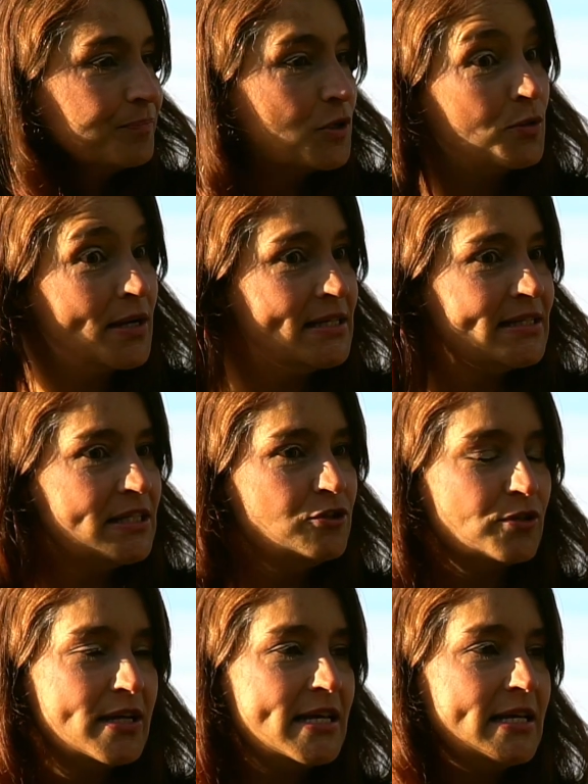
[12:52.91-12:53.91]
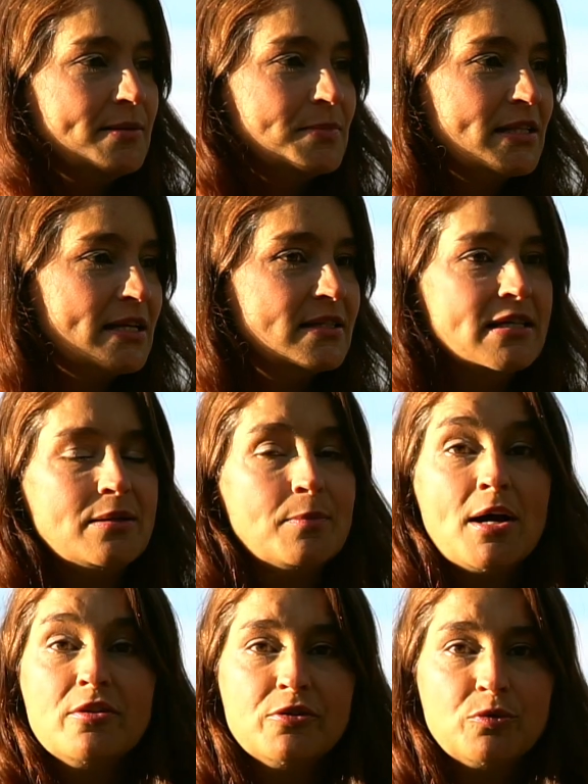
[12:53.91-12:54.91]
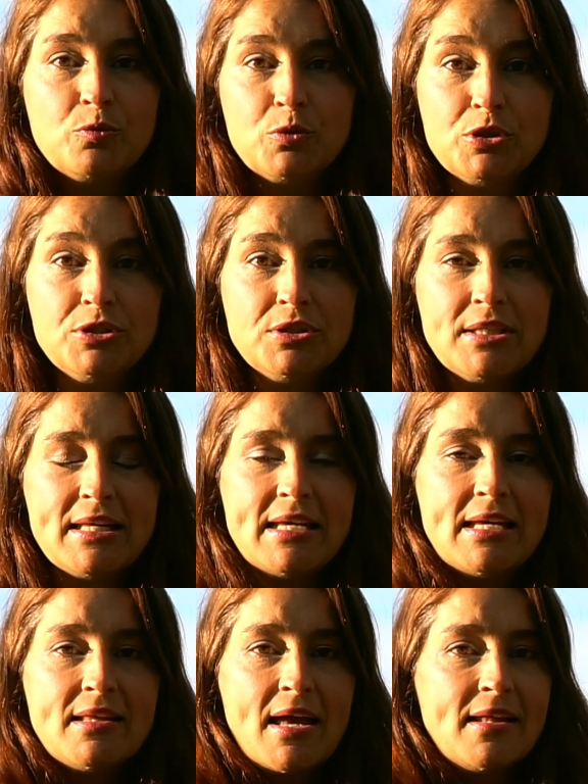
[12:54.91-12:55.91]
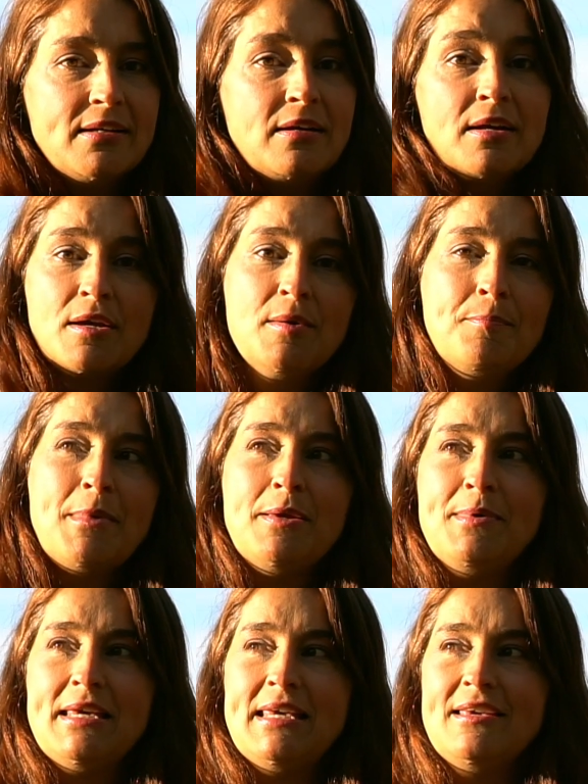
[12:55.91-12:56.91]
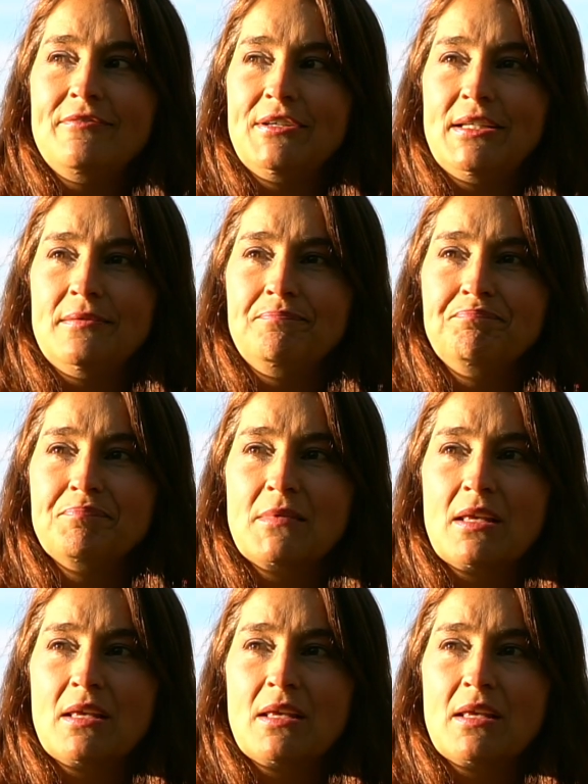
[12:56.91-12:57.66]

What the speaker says: crazy dreams that seem otherworldly, and maybe even